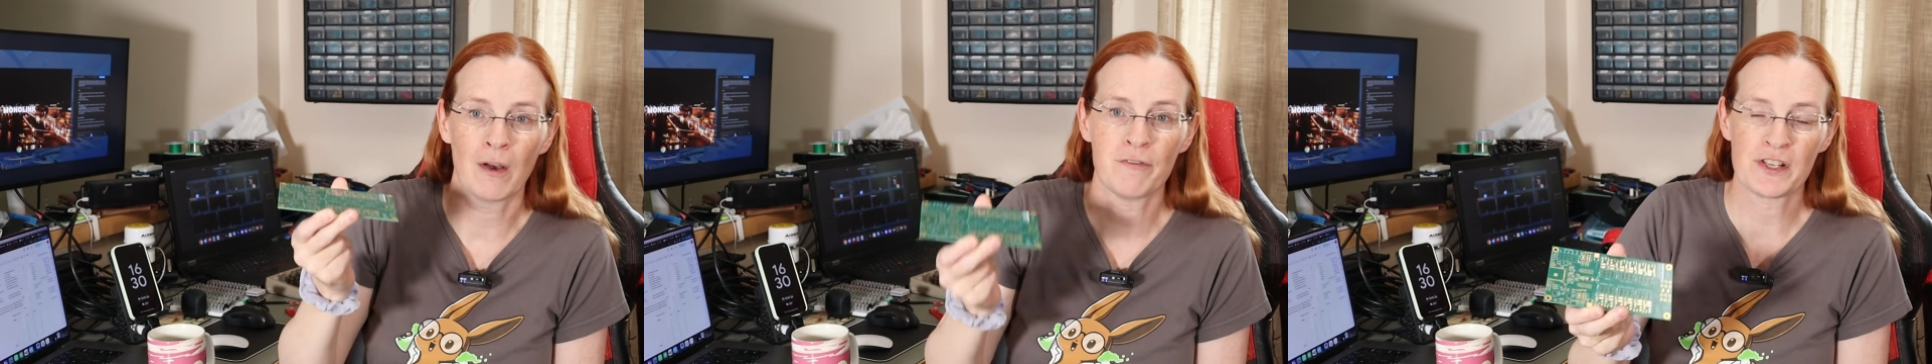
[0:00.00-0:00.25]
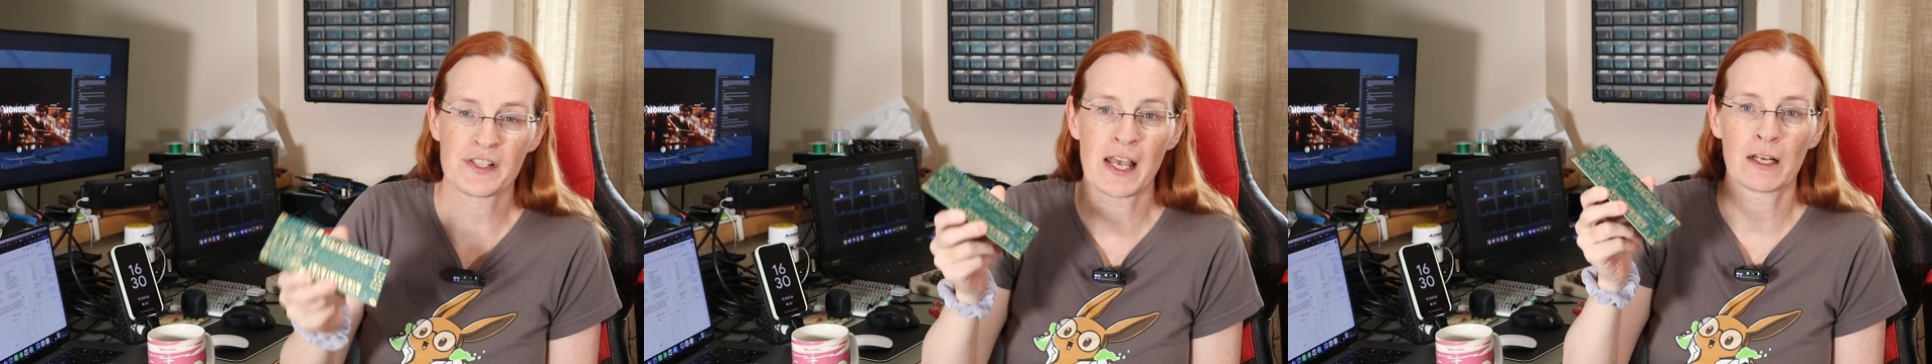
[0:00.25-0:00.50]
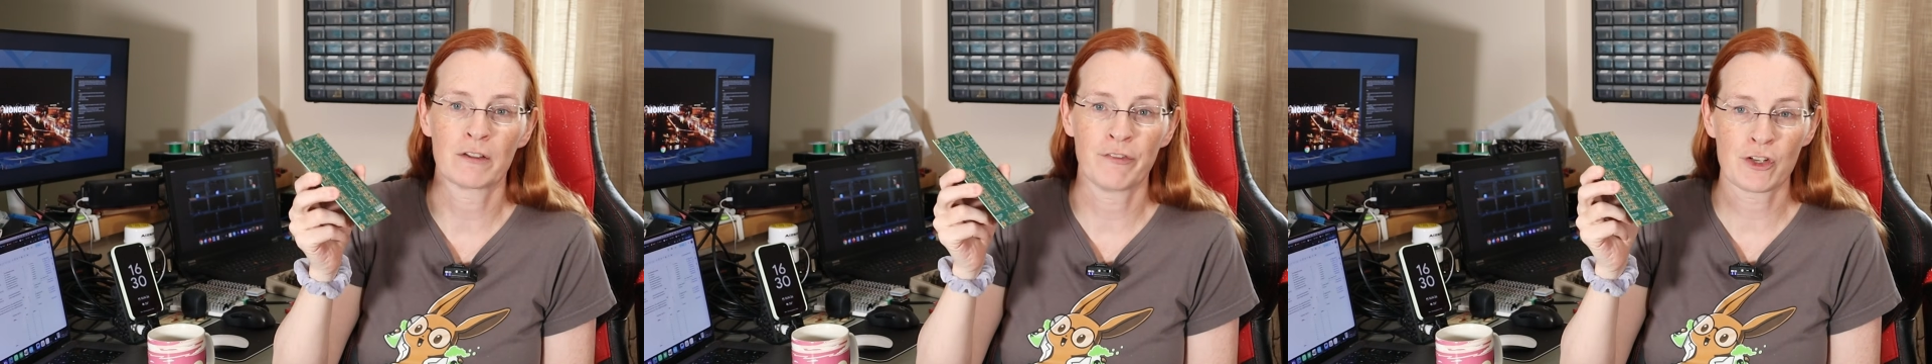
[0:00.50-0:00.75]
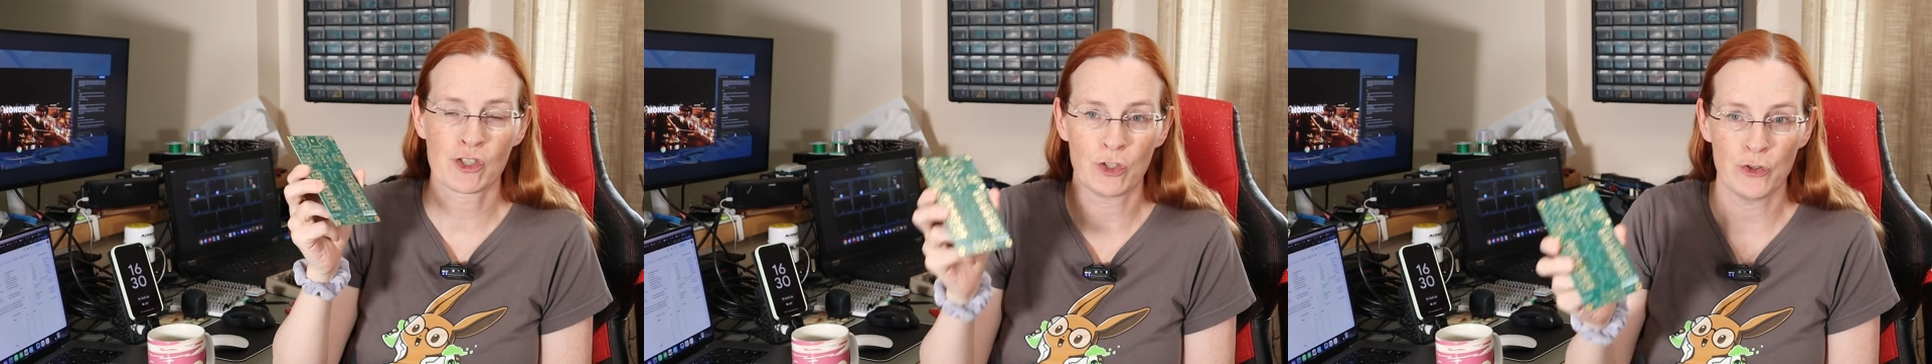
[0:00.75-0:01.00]
of the
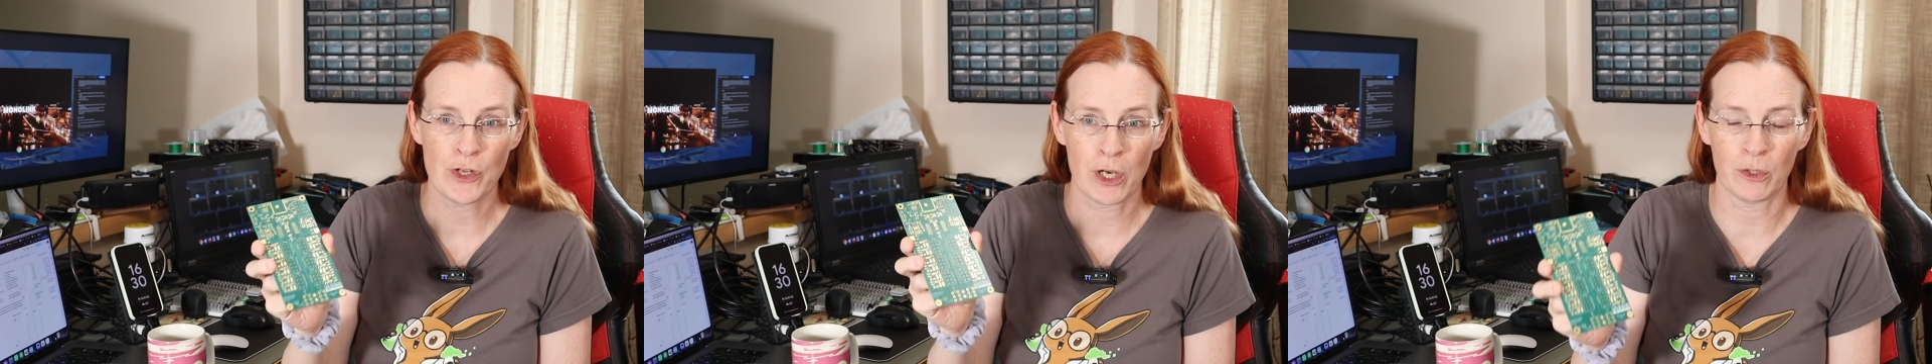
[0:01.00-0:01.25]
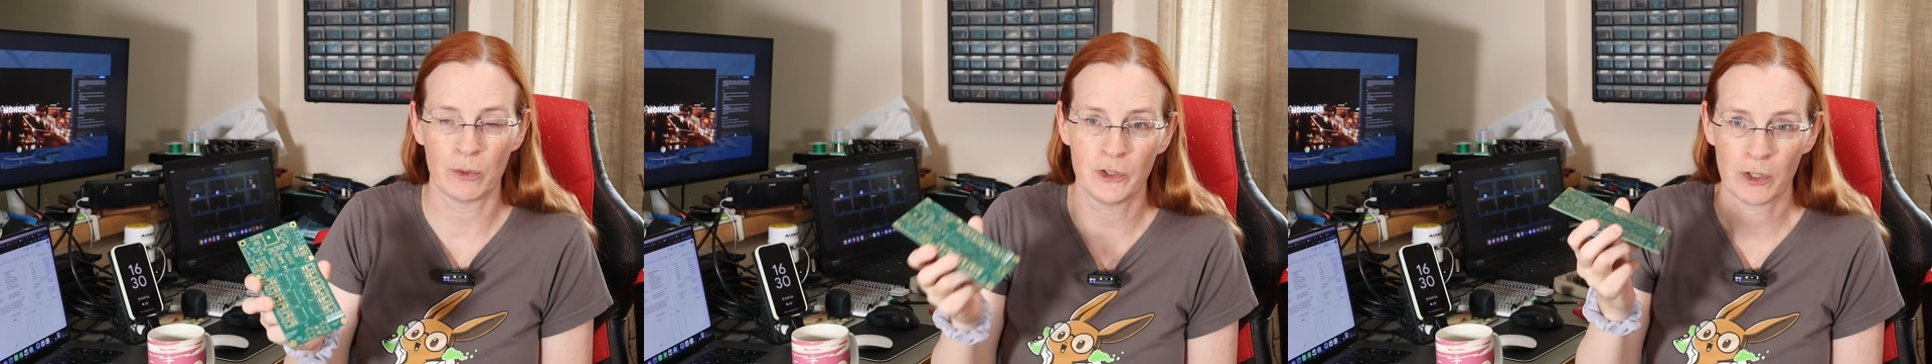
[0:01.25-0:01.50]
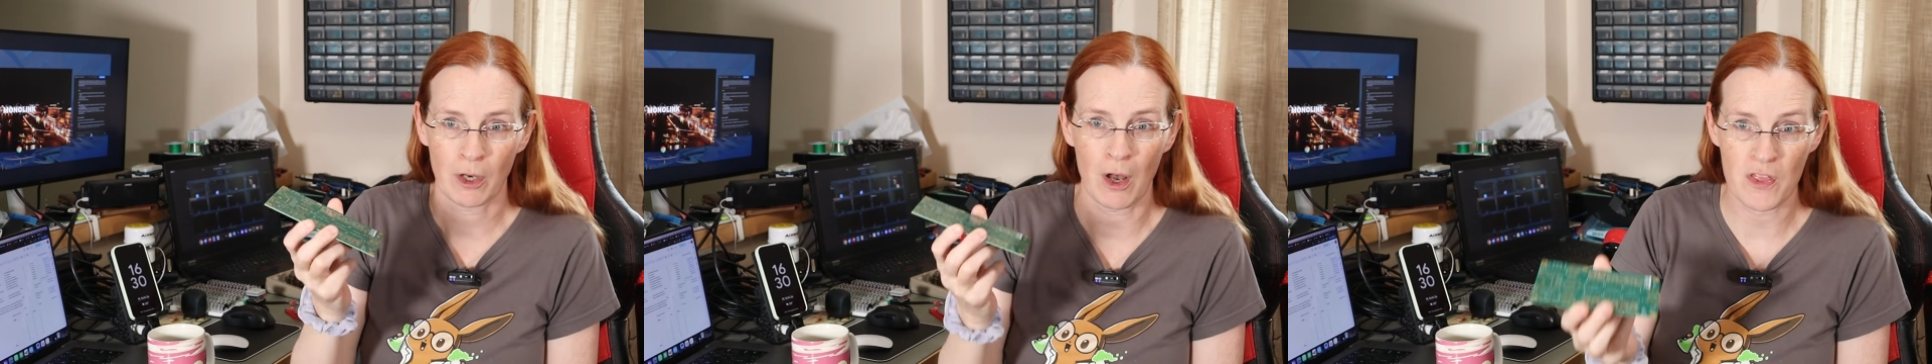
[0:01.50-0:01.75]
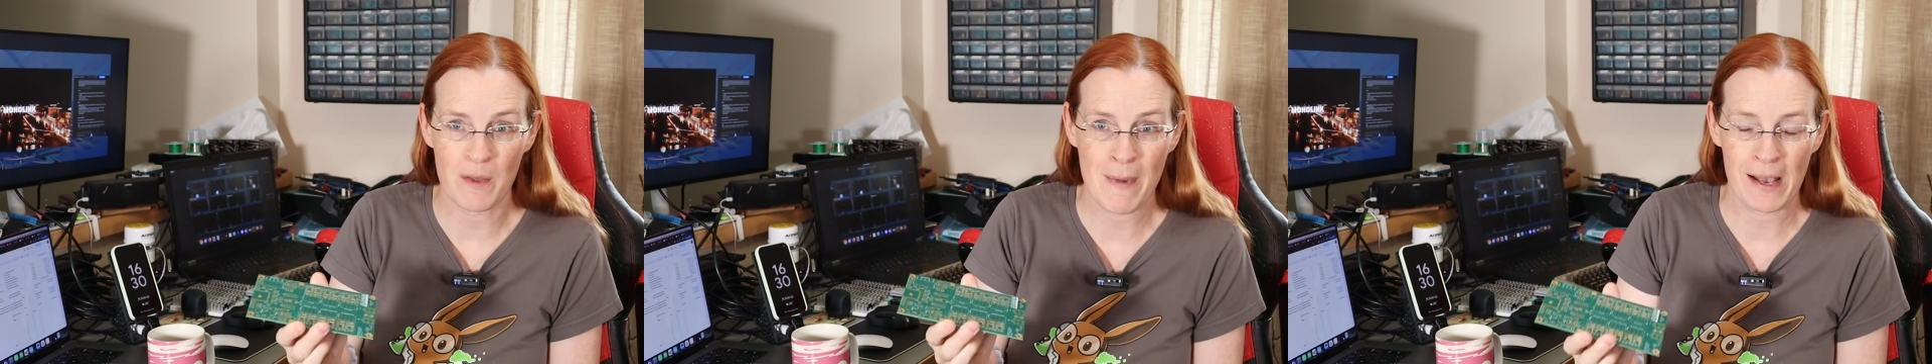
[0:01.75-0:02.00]
sacrificial node
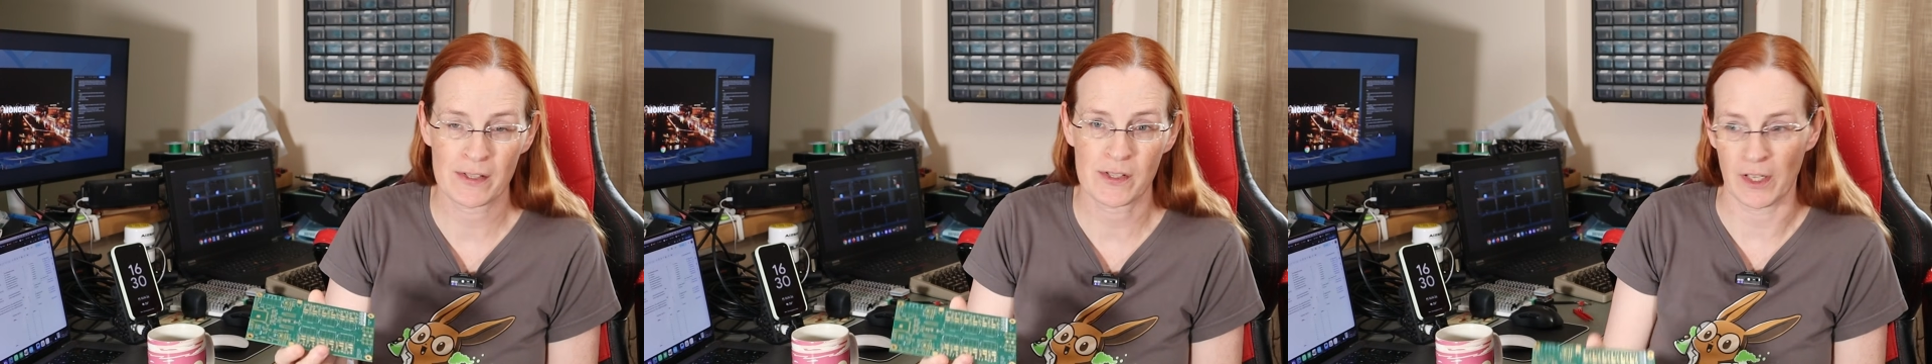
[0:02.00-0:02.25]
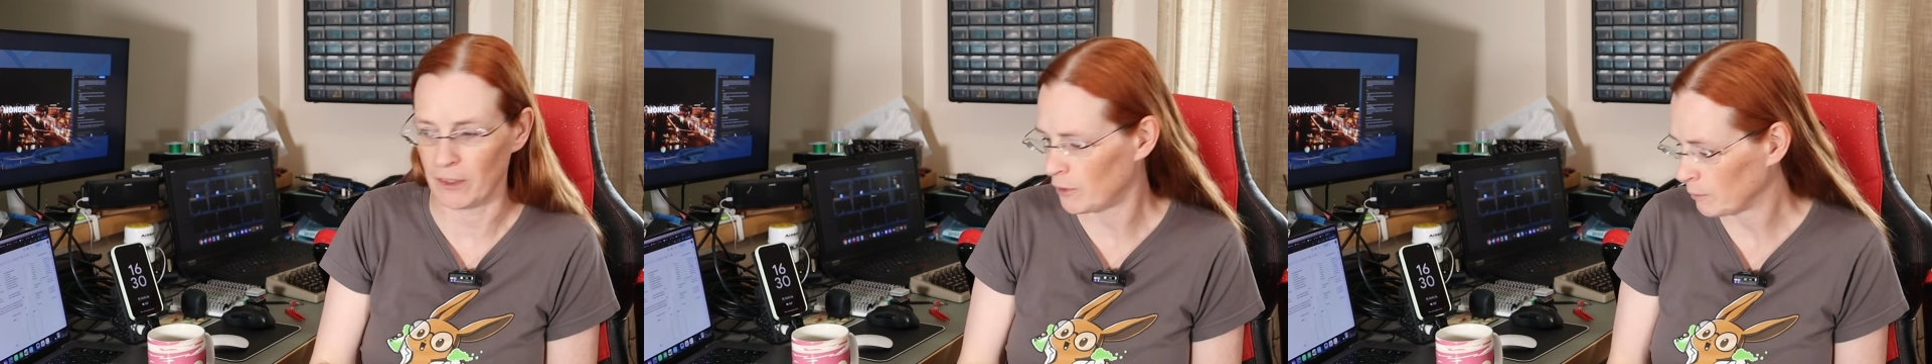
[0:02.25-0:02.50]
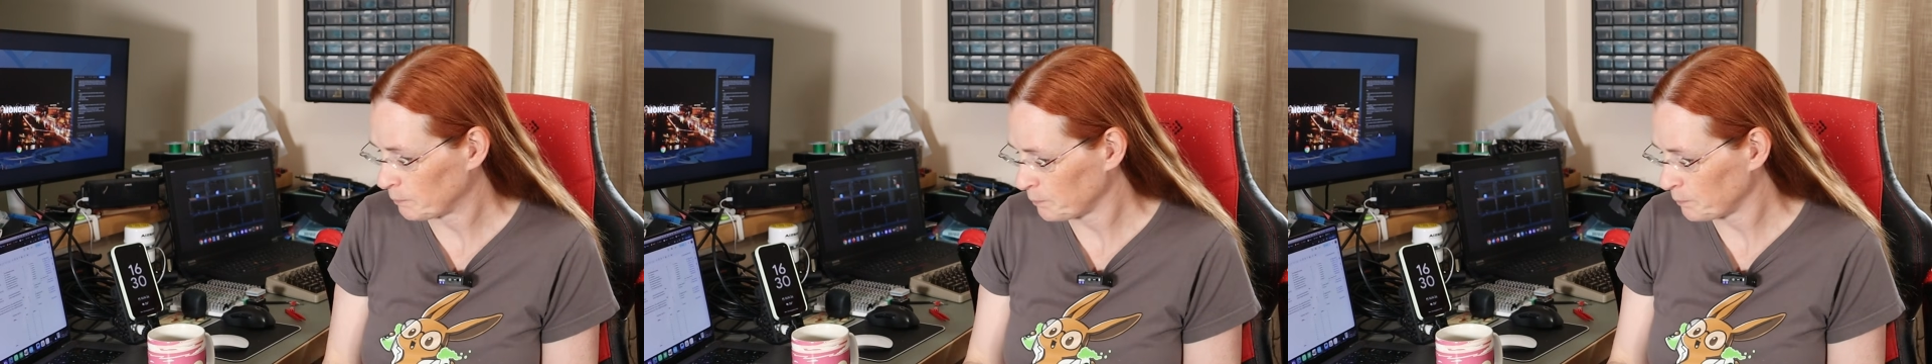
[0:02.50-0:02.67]
on the masthead.